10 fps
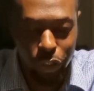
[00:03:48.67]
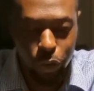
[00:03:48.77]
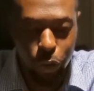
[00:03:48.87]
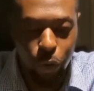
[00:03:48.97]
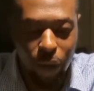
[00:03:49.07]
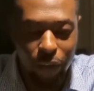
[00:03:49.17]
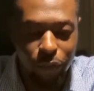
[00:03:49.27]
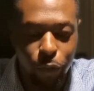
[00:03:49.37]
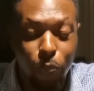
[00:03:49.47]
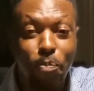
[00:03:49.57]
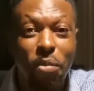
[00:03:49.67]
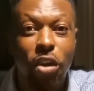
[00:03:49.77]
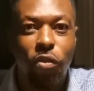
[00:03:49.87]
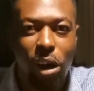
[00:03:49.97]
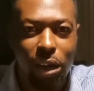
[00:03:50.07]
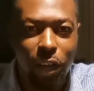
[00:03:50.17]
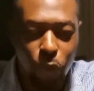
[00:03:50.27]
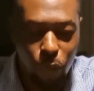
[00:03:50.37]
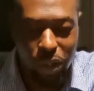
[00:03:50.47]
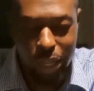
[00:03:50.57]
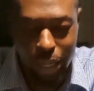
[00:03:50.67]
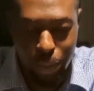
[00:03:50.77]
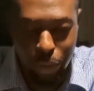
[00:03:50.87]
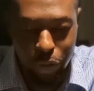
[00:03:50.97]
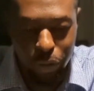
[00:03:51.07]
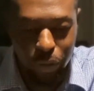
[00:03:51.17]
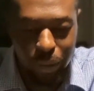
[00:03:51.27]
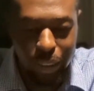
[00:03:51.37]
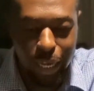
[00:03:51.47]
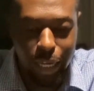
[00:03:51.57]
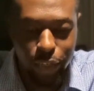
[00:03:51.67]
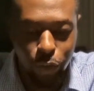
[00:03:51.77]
So you have to mirror what the other person is saying.